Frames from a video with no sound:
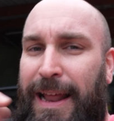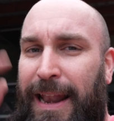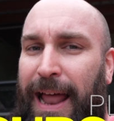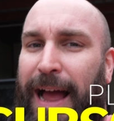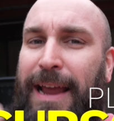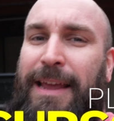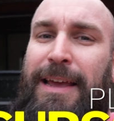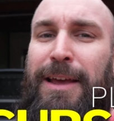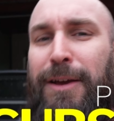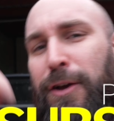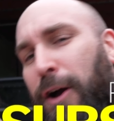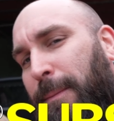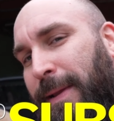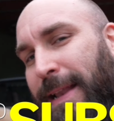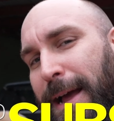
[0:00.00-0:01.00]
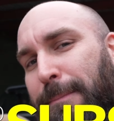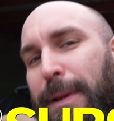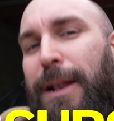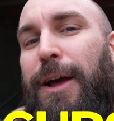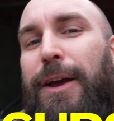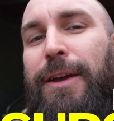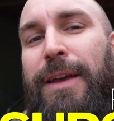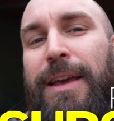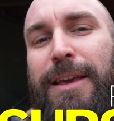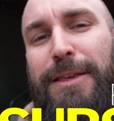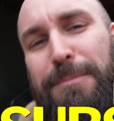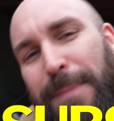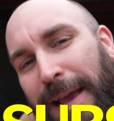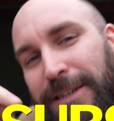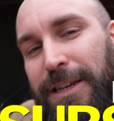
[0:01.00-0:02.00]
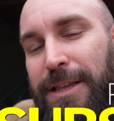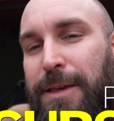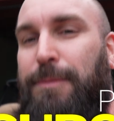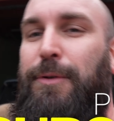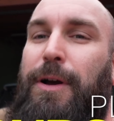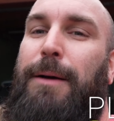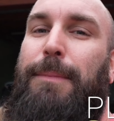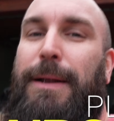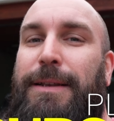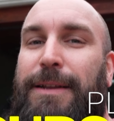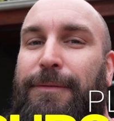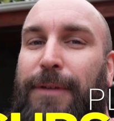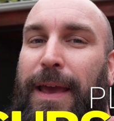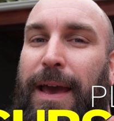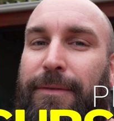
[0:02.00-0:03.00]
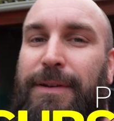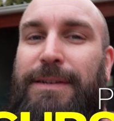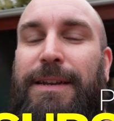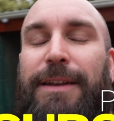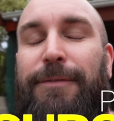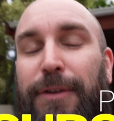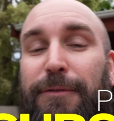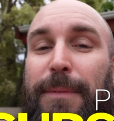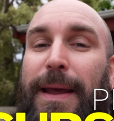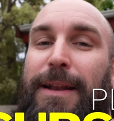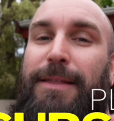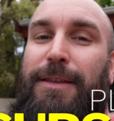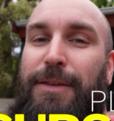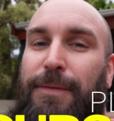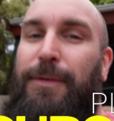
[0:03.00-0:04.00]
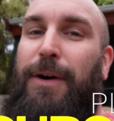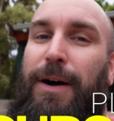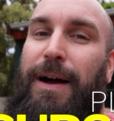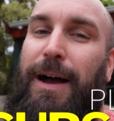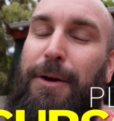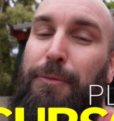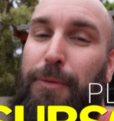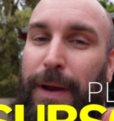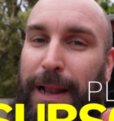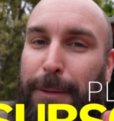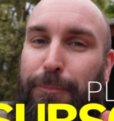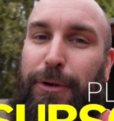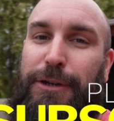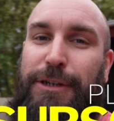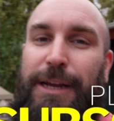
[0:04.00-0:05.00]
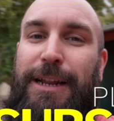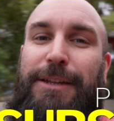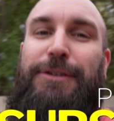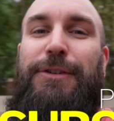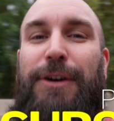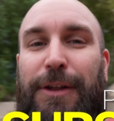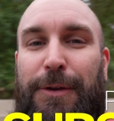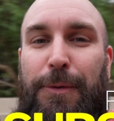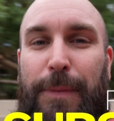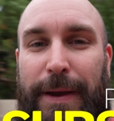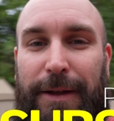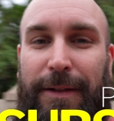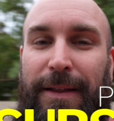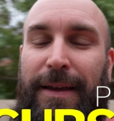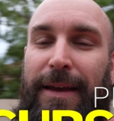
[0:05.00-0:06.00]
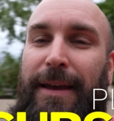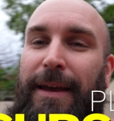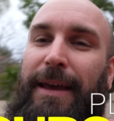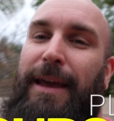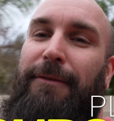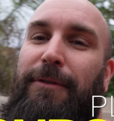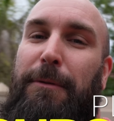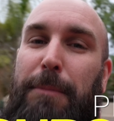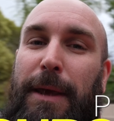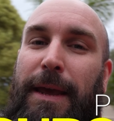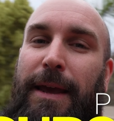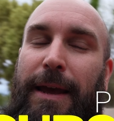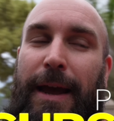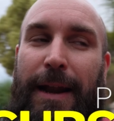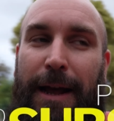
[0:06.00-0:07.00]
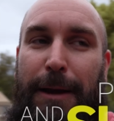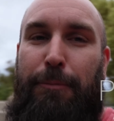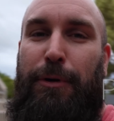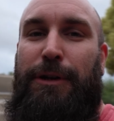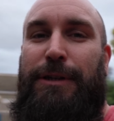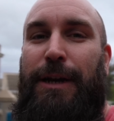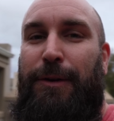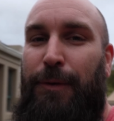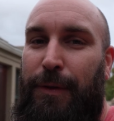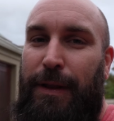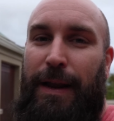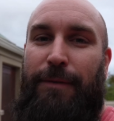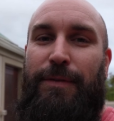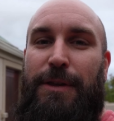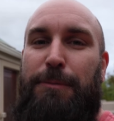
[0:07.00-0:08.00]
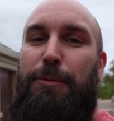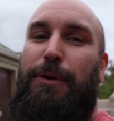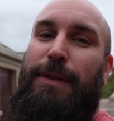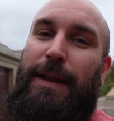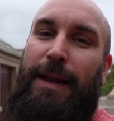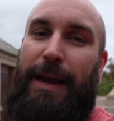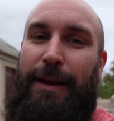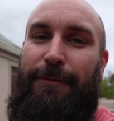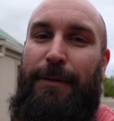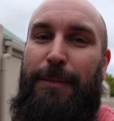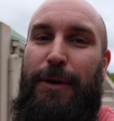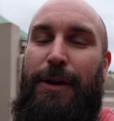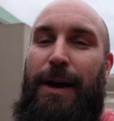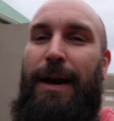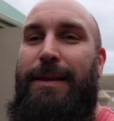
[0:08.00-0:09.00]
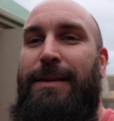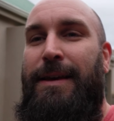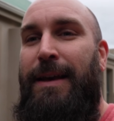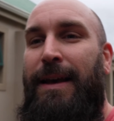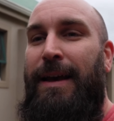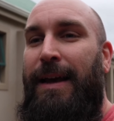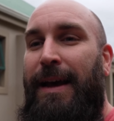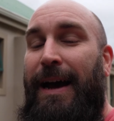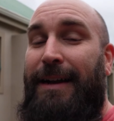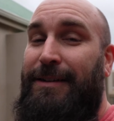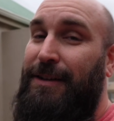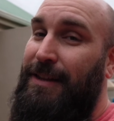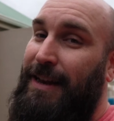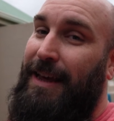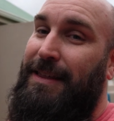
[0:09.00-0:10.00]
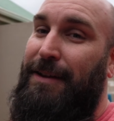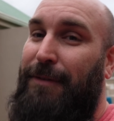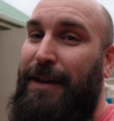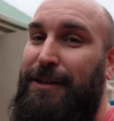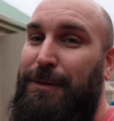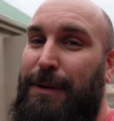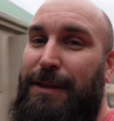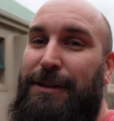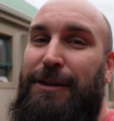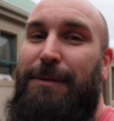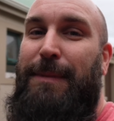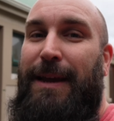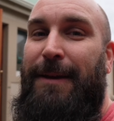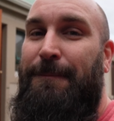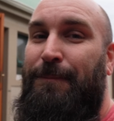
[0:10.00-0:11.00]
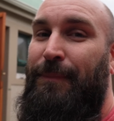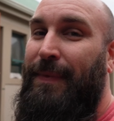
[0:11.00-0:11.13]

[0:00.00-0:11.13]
like, comment down below, smash that subscribe button if you haven't, and if you've made it this far, I really appreciate it. You are the real MVP, and I appreciate all the love and support that I get from you guys. Until the next adventure with the Jimny.